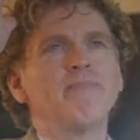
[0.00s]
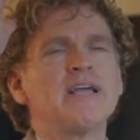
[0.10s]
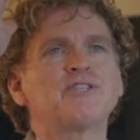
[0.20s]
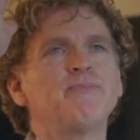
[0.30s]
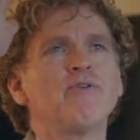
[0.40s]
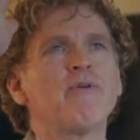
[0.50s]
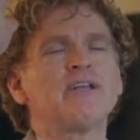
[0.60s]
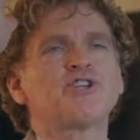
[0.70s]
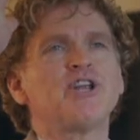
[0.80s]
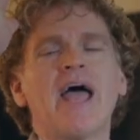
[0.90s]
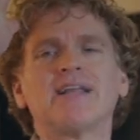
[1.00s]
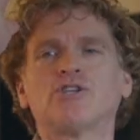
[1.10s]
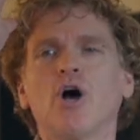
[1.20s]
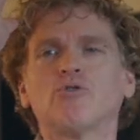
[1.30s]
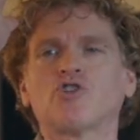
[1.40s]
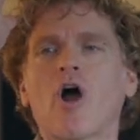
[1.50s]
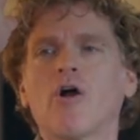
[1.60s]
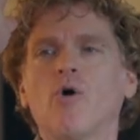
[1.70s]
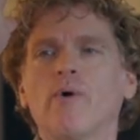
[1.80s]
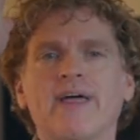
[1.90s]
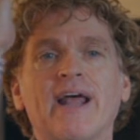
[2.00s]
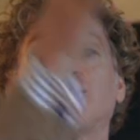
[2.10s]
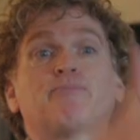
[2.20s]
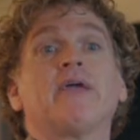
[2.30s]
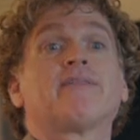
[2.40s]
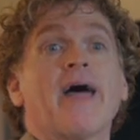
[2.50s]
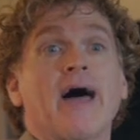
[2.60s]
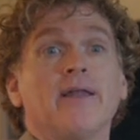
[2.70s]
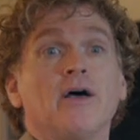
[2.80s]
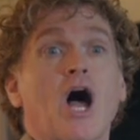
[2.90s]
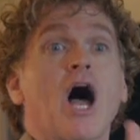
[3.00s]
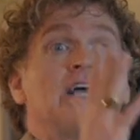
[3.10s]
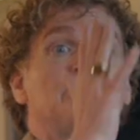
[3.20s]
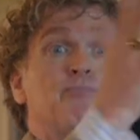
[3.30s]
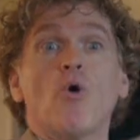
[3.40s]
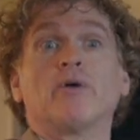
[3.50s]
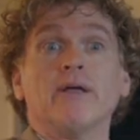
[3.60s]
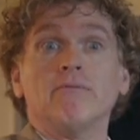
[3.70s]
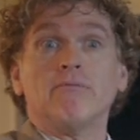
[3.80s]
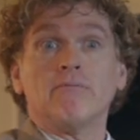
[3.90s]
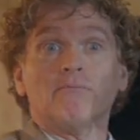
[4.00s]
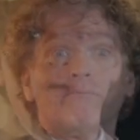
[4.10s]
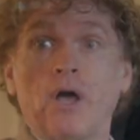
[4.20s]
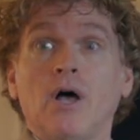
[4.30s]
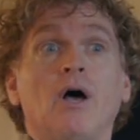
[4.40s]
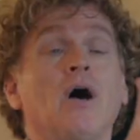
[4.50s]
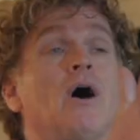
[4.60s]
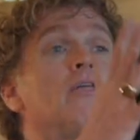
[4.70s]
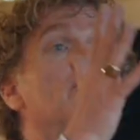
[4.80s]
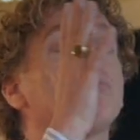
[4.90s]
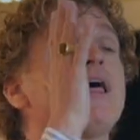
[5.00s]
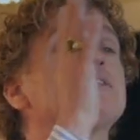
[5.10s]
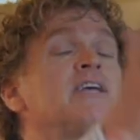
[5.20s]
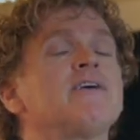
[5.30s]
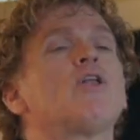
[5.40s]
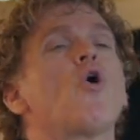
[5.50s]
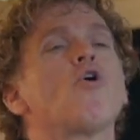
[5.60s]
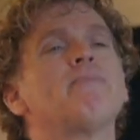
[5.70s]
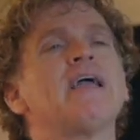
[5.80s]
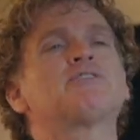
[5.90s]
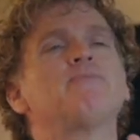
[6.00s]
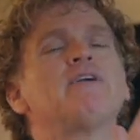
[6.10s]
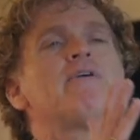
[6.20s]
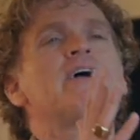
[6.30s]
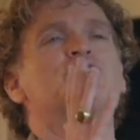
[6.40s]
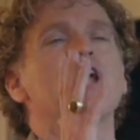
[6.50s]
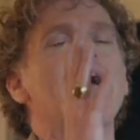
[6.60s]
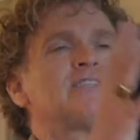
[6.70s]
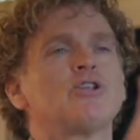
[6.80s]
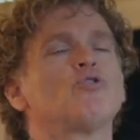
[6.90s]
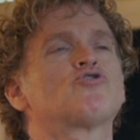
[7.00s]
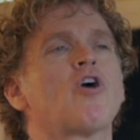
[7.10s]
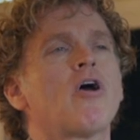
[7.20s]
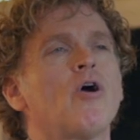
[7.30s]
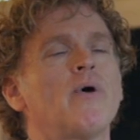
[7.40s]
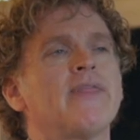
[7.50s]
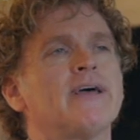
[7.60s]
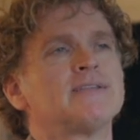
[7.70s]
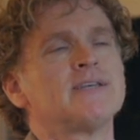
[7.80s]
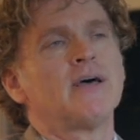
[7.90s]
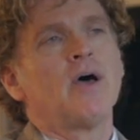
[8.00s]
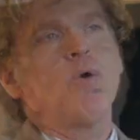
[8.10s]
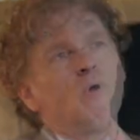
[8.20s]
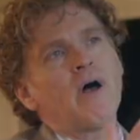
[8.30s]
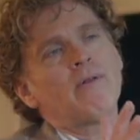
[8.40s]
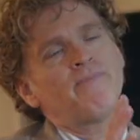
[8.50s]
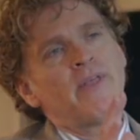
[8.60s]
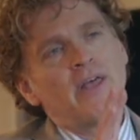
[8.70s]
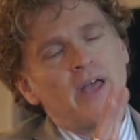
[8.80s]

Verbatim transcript: makes me rich and adds no sorrow with it. I speak that. I spoke it. The blessing of the Lord makes me rich, adds no sorrow with it. Well,